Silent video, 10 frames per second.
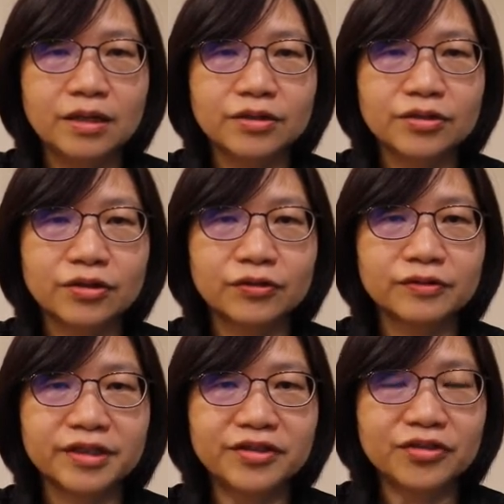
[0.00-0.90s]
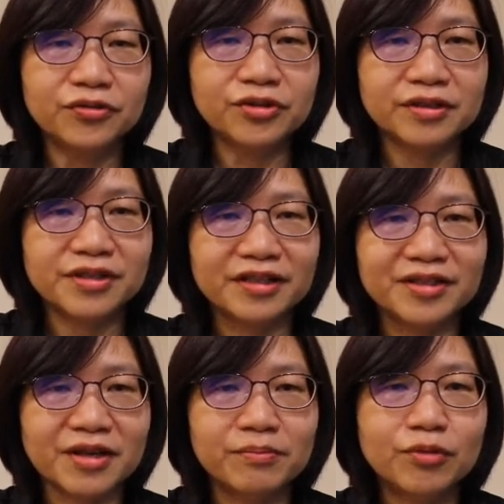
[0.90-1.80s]
So let's use an
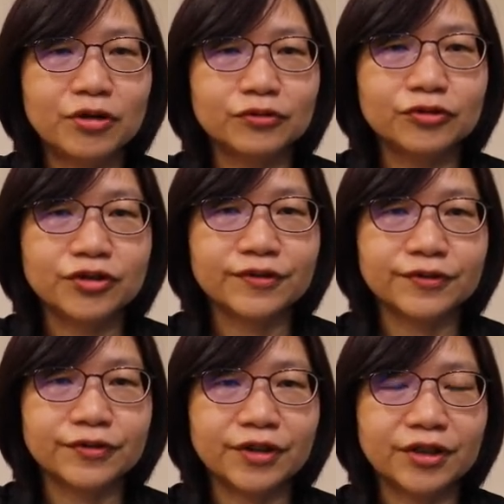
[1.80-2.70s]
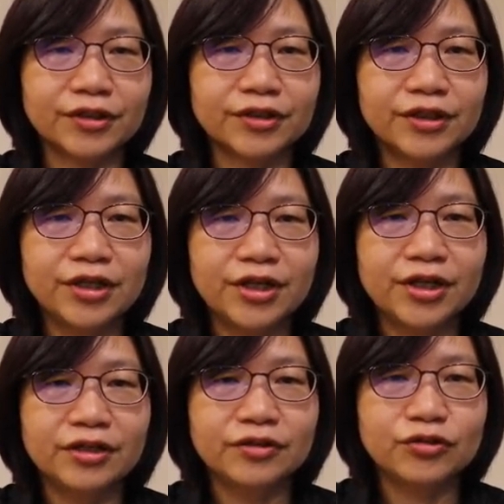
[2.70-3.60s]
example to
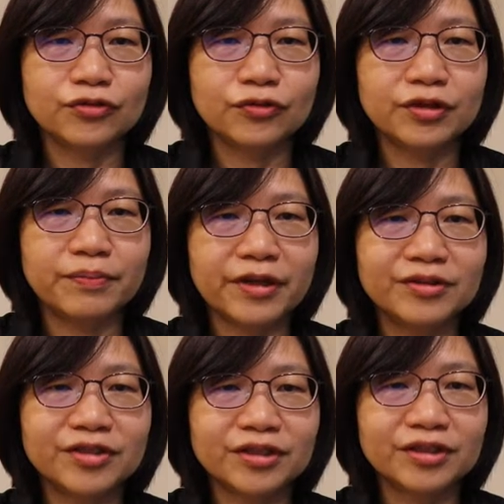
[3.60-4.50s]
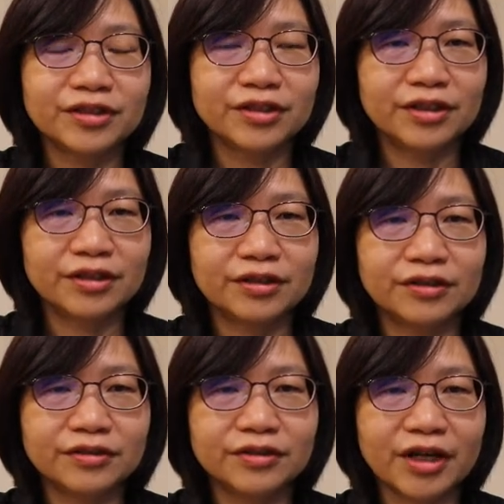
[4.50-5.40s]
do a basic
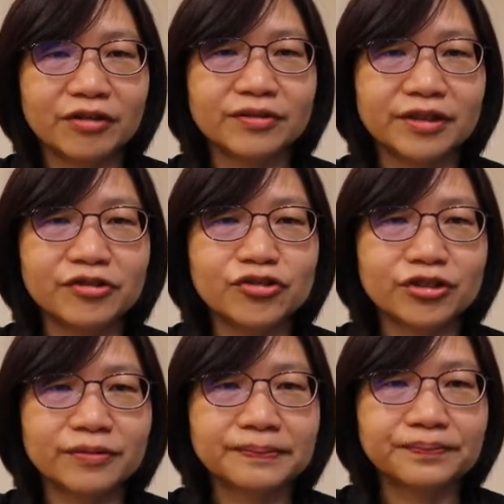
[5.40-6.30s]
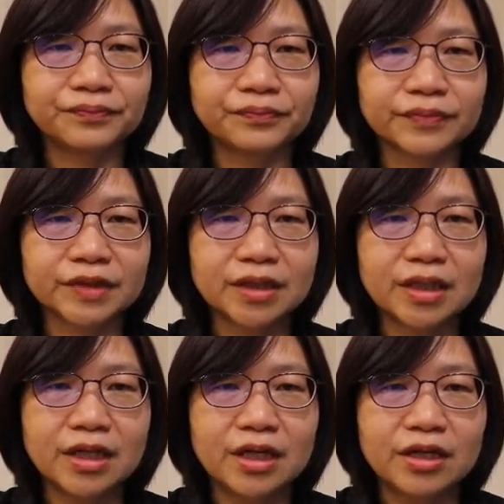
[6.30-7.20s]
calculation.
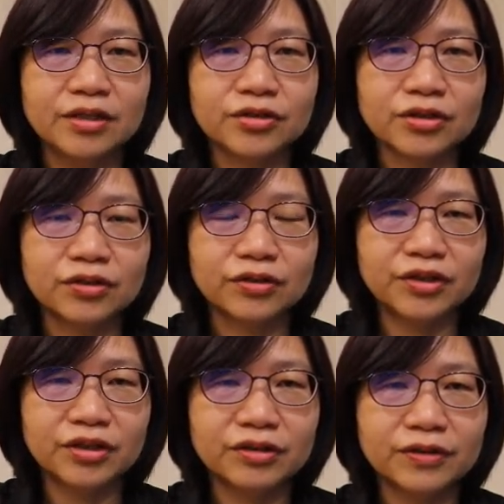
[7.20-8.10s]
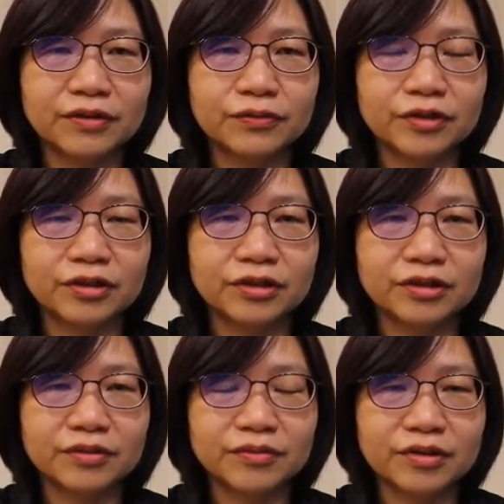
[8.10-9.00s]
So here,
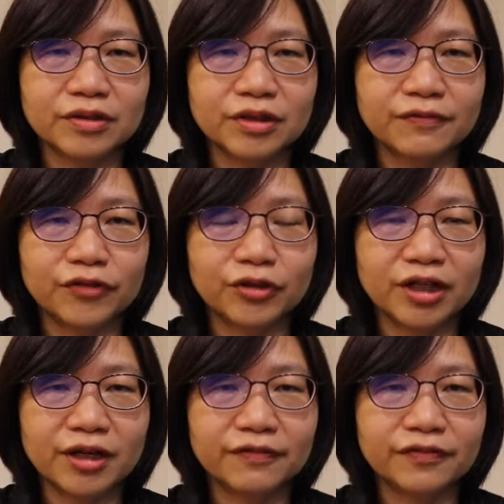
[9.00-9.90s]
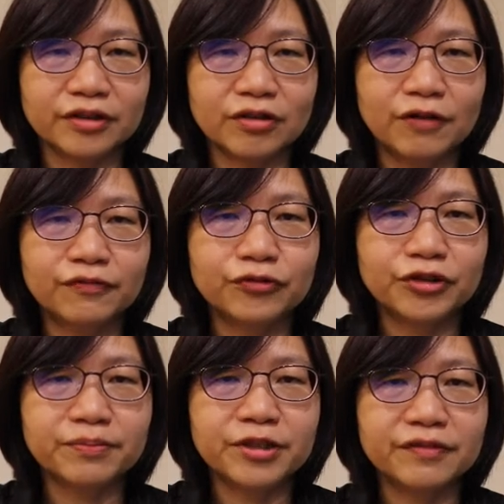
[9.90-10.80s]
if we have an
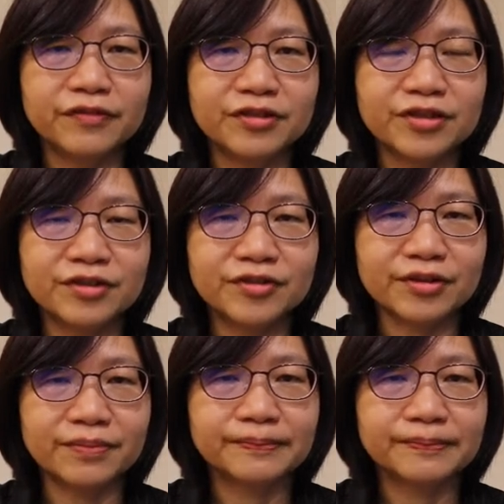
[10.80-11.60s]
off-grid PV system,